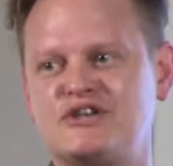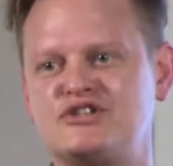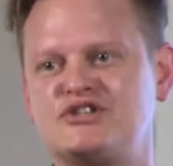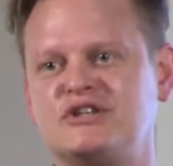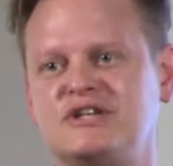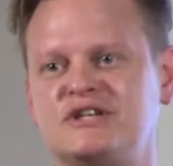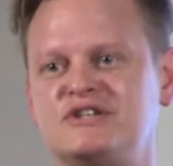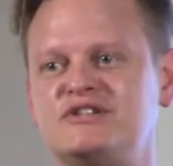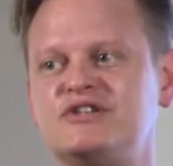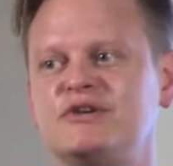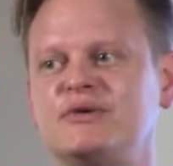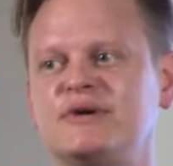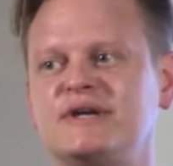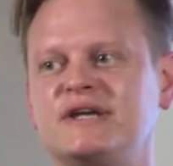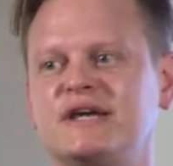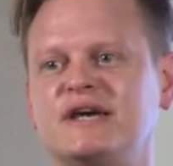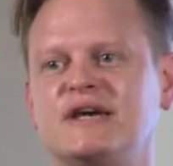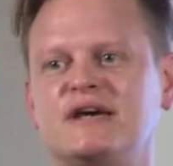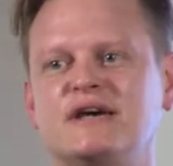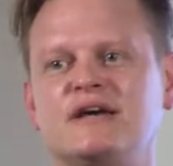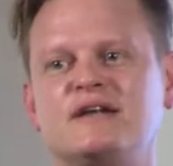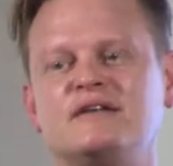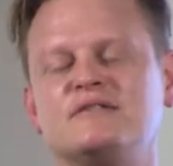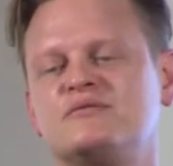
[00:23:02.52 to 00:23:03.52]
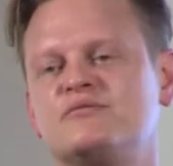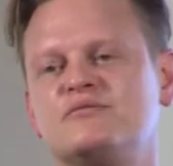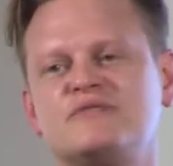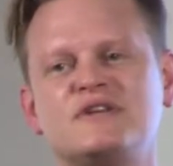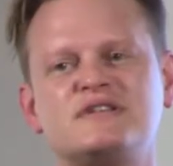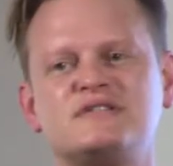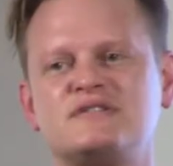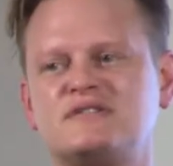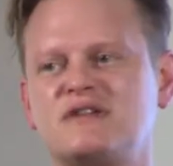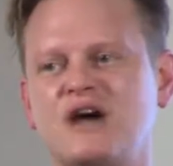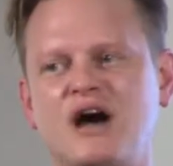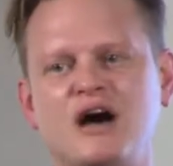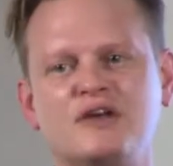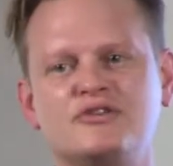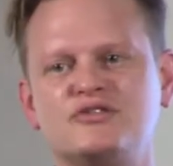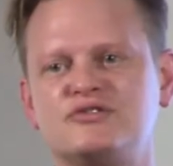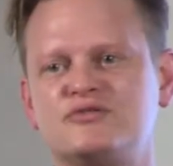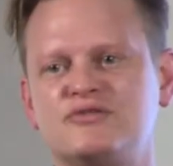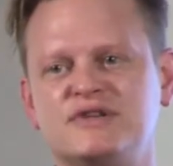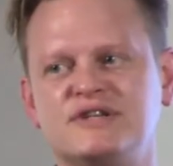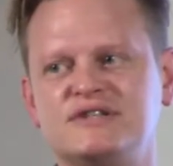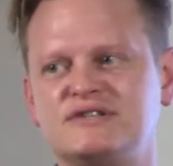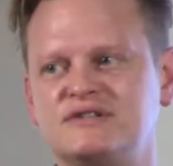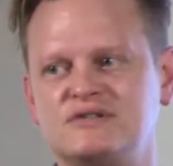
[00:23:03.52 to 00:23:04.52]
actually doing it, and there's
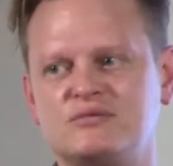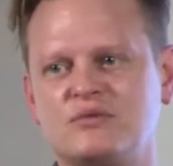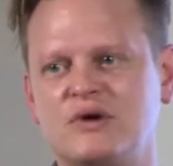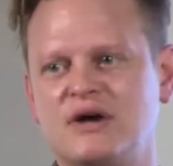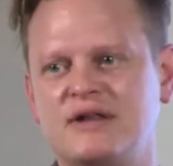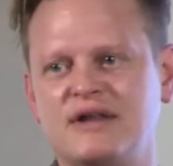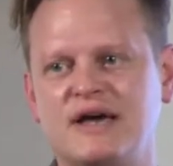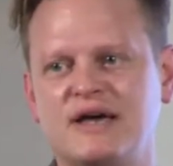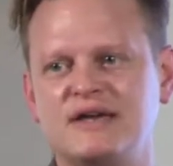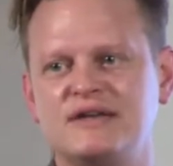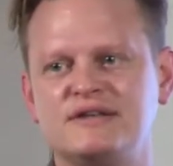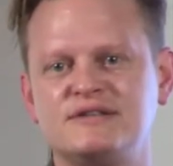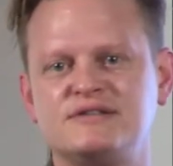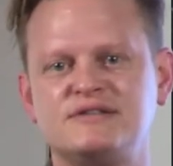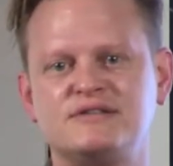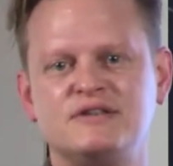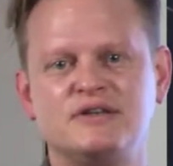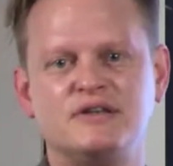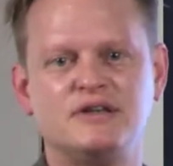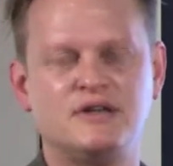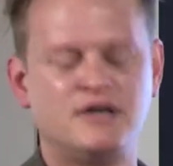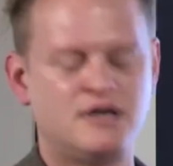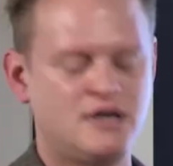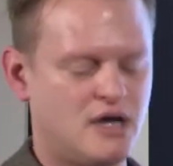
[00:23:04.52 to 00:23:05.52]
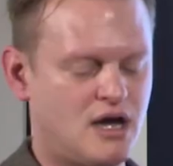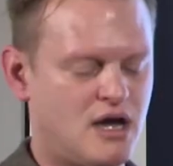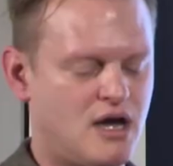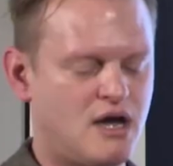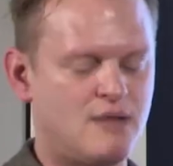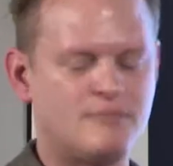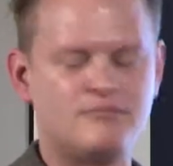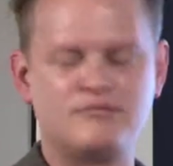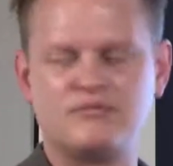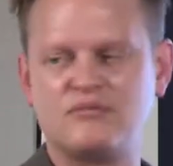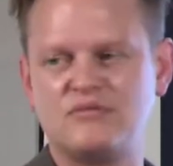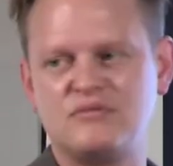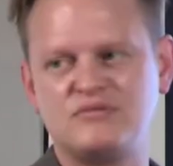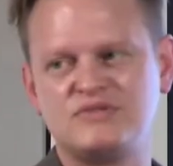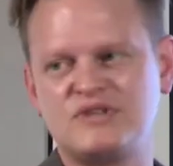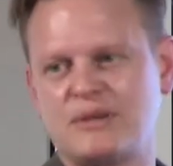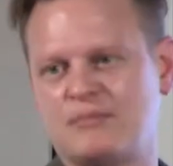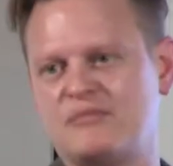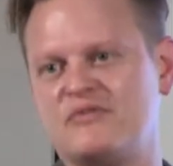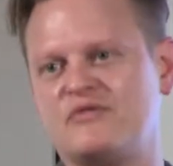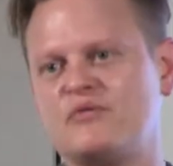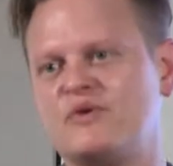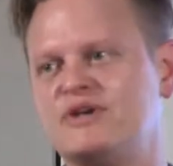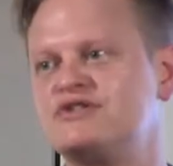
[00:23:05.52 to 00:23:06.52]
100 reasons why that is.
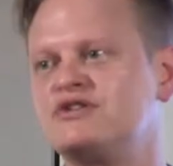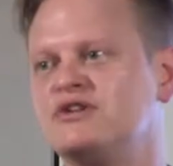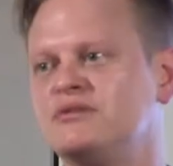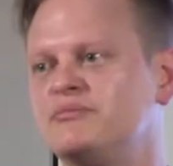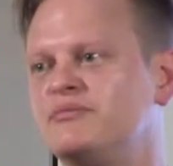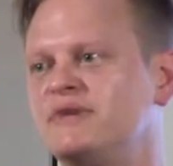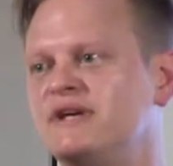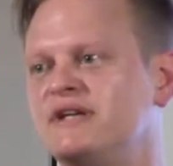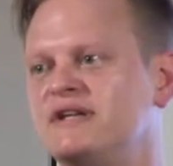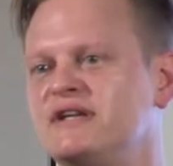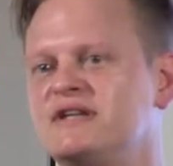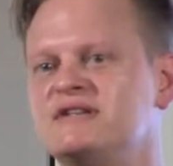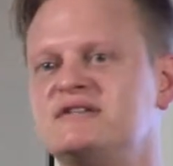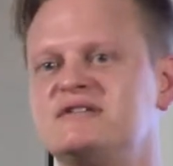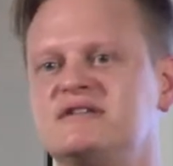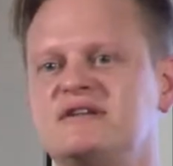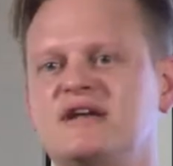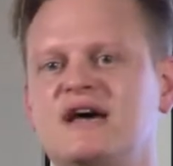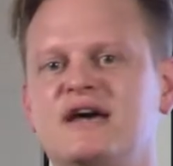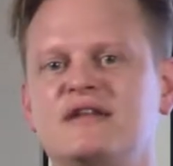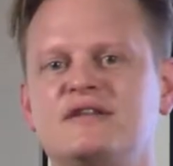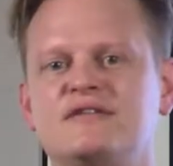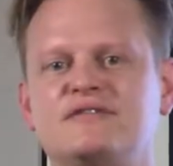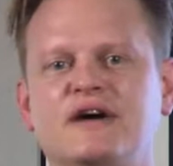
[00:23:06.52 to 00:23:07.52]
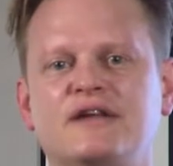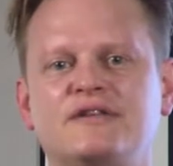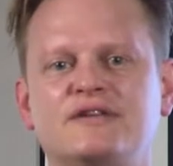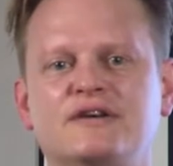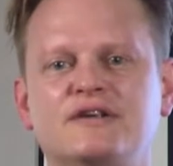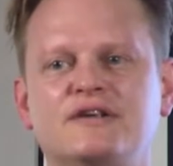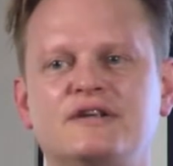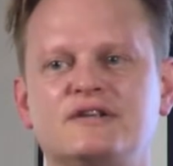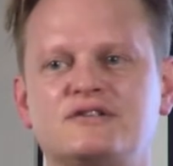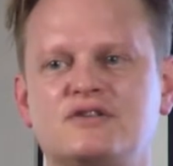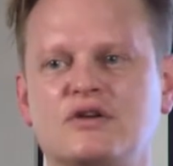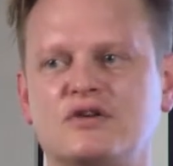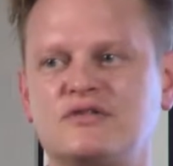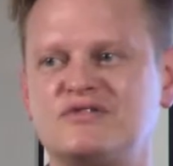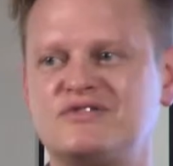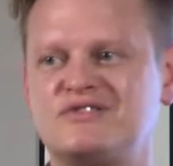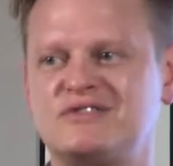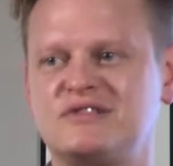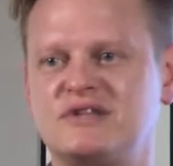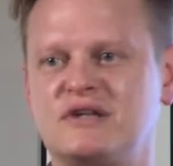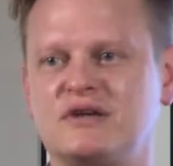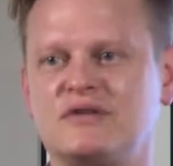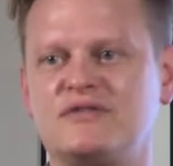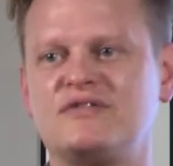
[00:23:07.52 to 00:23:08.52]
Some of which could be the internet, the fact that there's a
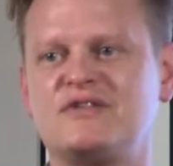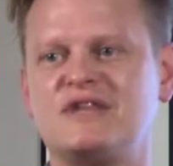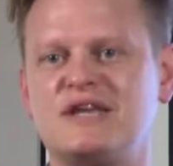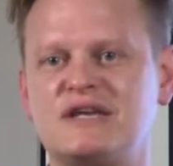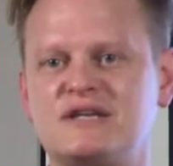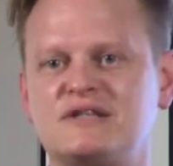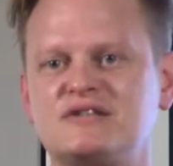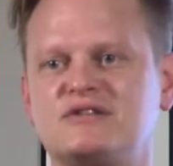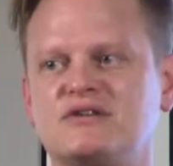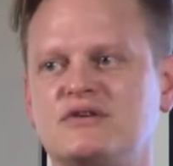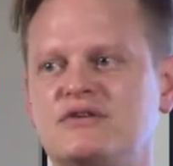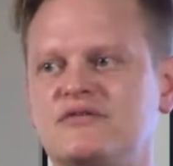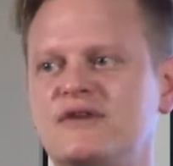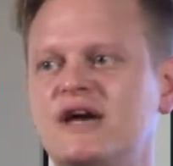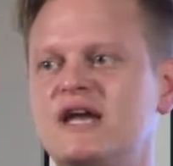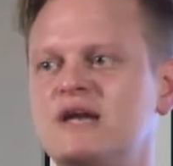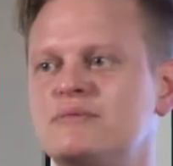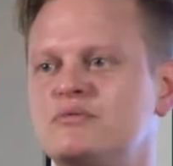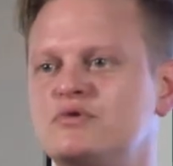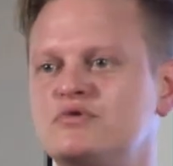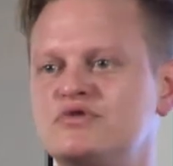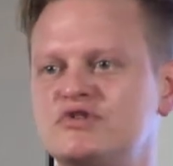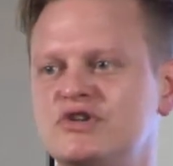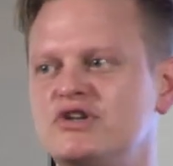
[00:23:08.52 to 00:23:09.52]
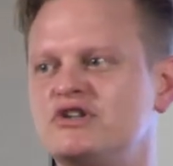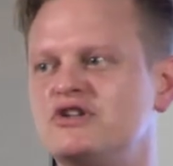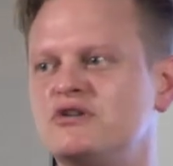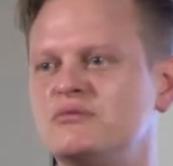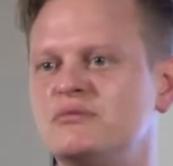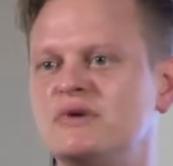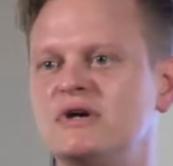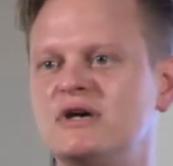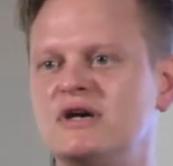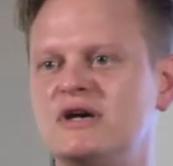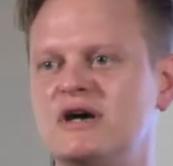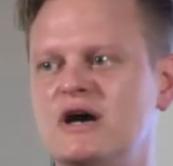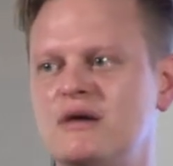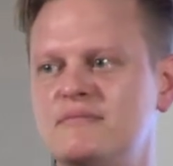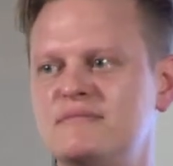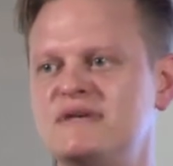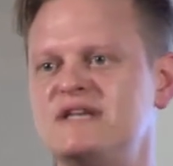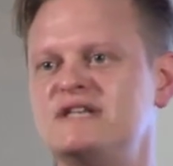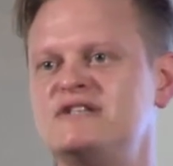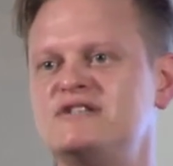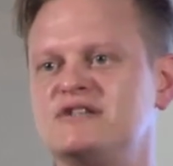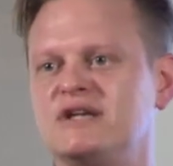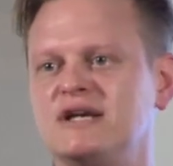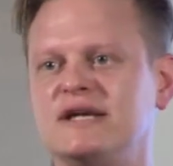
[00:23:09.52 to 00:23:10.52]
lot of things are available to them
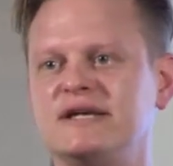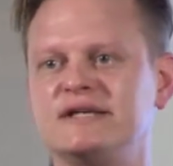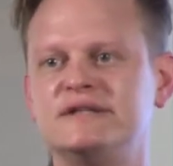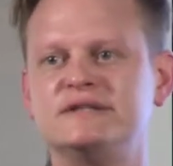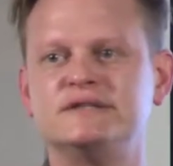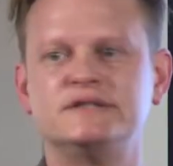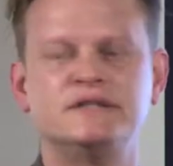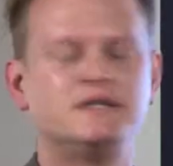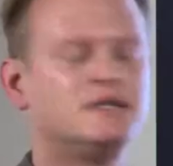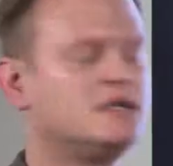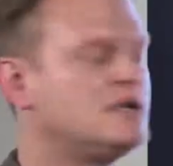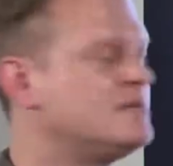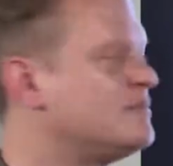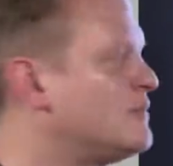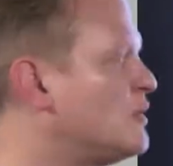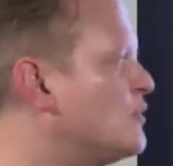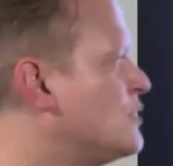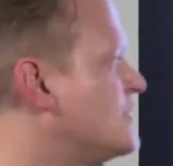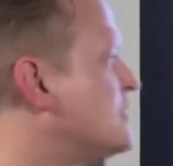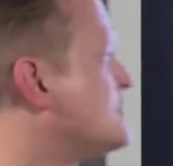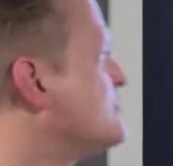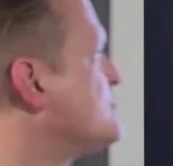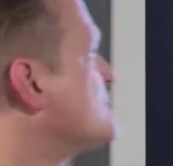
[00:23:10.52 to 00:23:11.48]
immediately. But we